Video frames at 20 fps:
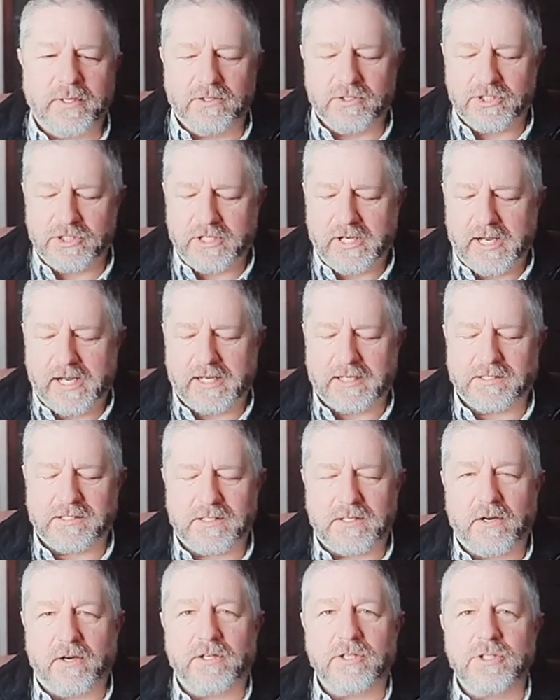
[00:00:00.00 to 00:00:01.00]
Has a weird
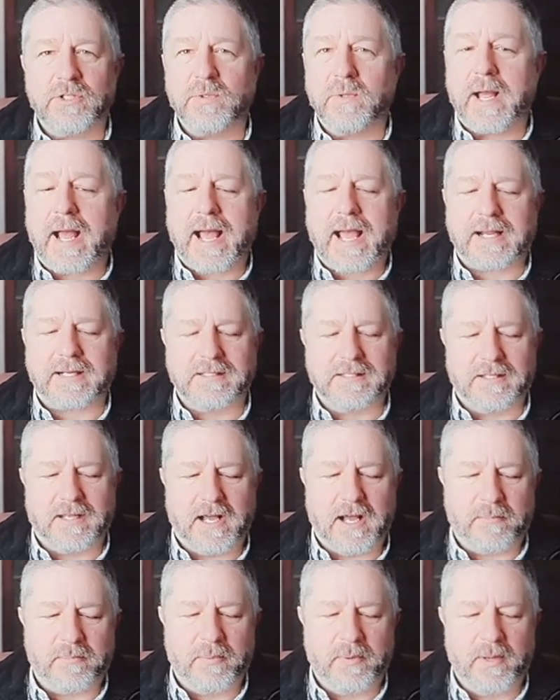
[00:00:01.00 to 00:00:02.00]
shake,
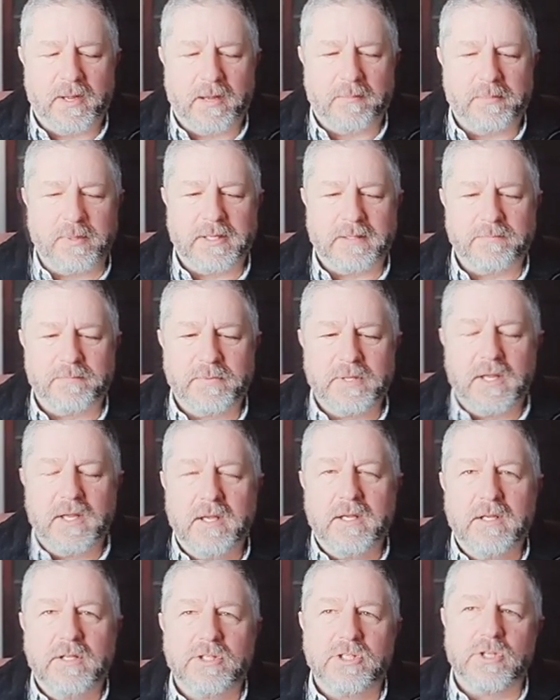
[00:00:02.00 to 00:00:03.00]
start to act up
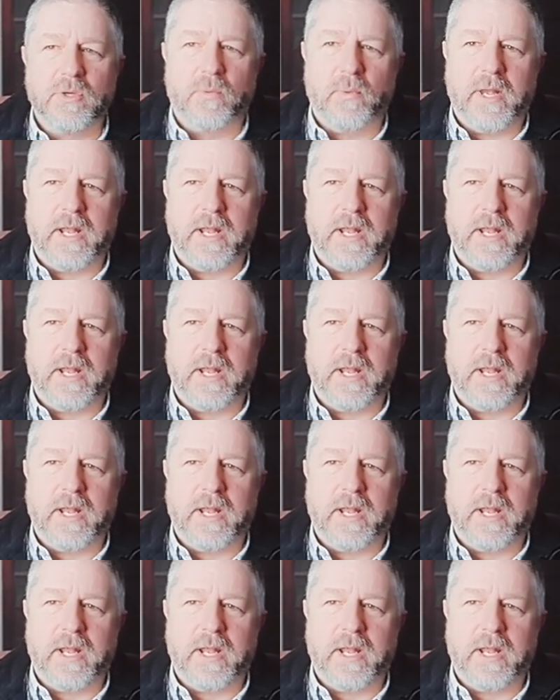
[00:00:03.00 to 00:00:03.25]
a bit.